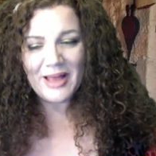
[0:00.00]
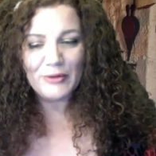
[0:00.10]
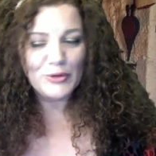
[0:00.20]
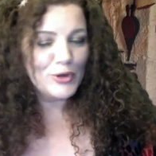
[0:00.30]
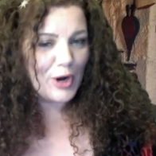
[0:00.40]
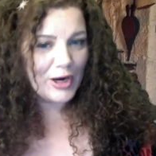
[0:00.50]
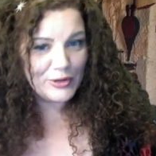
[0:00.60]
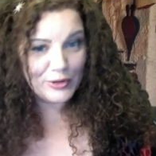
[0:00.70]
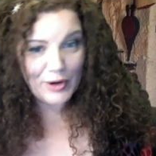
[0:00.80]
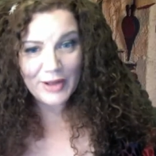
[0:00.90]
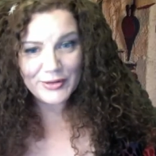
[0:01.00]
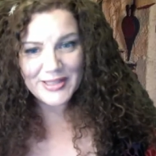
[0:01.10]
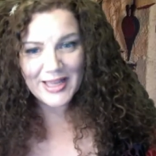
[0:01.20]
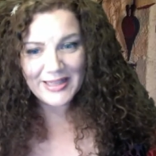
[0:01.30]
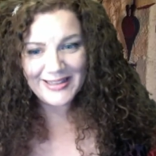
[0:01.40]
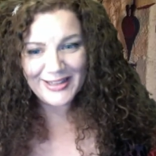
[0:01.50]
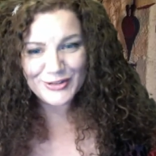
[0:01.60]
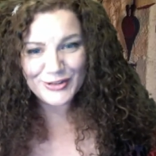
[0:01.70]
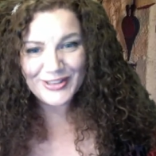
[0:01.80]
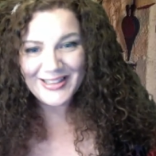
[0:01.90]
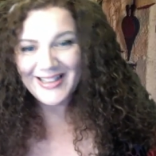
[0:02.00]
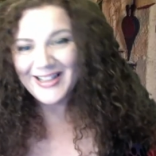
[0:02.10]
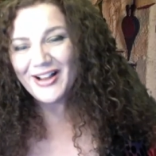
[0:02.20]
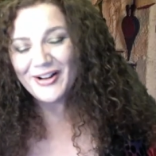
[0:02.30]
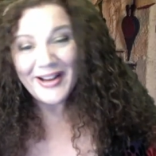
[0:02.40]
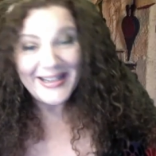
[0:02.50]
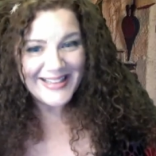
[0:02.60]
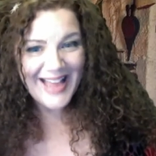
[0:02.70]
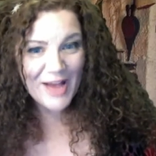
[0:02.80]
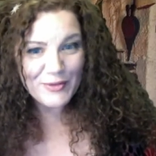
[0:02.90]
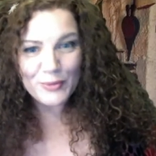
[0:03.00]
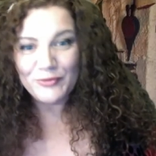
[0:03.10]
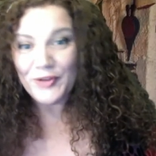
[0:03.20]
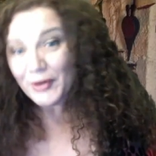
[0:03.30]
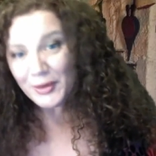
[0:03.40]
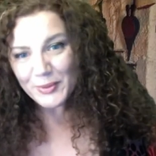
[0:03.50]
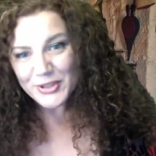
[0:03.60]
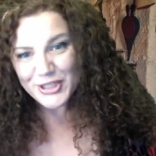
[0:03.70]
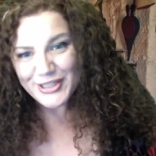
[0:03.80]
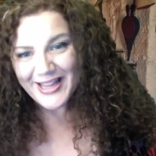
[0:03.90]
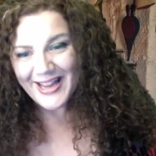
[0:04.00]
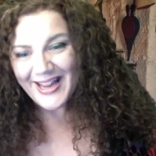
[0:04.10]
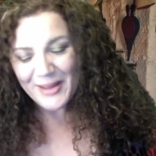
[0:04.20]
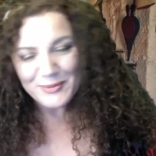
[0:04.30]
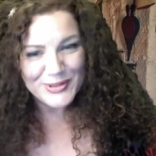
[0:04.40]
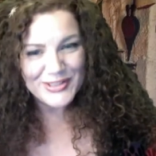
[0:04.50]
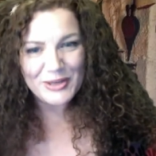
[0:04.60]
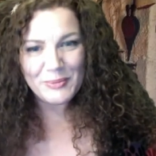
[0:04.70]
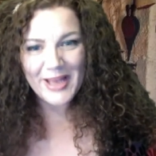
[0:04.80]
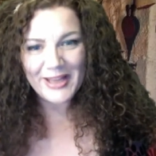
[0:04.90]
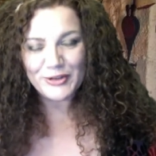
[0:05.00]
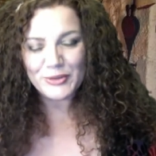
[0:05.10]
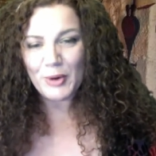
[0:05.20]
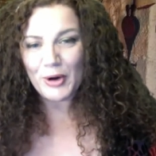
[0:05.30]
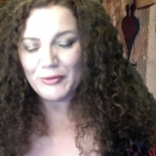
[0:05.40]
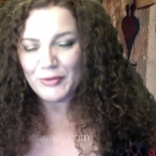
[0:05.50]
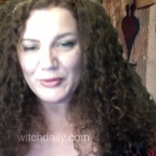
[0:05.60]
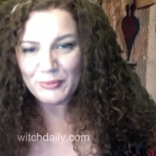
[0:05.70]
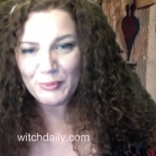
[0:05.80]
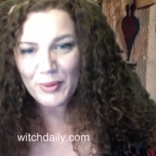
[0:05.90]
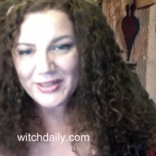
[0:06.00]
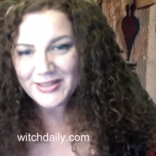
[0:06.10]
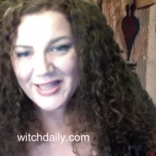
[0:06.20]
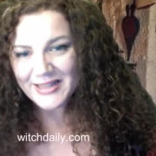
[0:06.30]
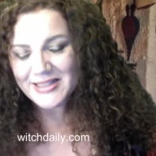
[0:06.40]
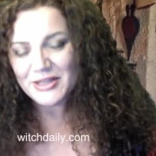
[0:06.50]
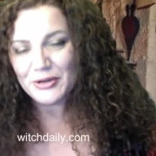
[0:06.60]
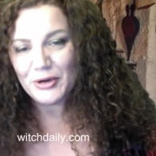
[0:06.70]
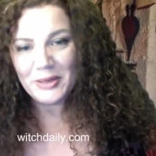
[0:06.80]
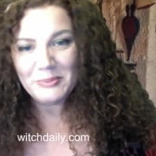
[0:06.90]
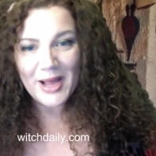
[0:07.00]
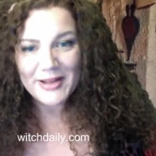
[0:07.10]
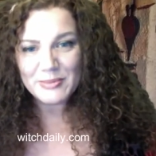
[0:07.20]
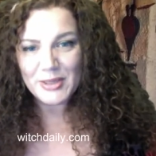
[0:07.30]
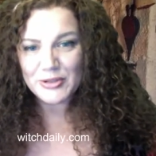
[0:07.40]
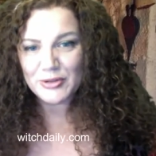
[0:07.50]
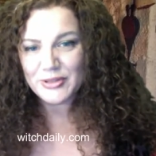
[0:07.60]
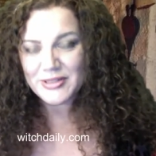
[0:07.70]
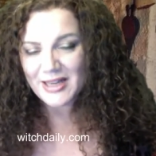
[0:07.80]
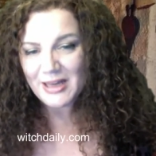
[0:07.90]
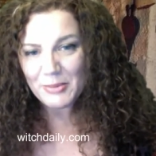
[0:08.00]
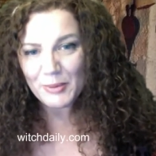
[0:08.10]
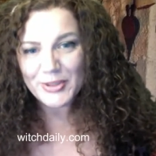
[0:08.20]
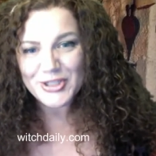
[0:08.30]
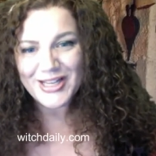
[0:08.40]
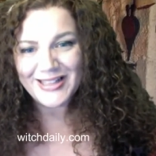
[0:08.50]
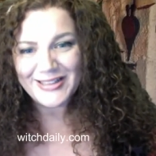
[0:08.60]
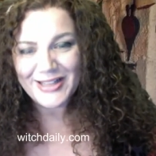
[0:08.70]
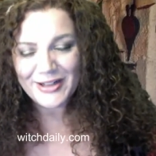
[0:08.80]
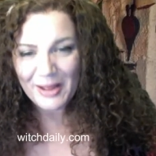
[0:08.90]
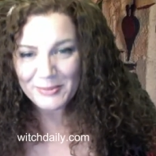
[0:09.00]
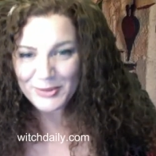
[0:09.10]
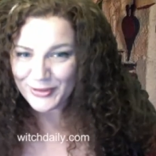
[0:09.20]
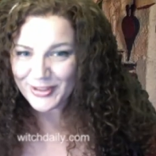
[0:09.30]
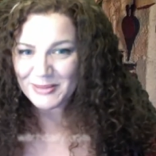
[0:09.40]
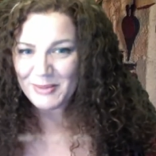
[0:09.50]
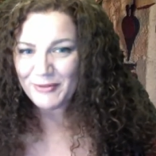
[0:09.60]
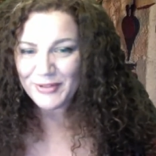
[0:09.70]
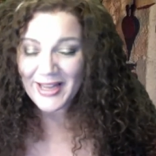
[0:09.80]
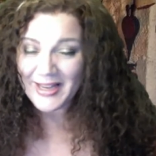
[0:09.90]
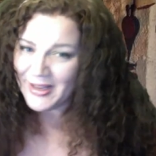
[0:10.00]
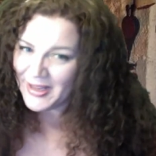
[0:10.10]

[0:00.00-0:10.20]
your garden or outside in nature. All right, have a very witchy day, and we'll see you back here tomorrow. If you want to get these in your inbox, make sure to sign up at witchdaily.com, and you'll get them every day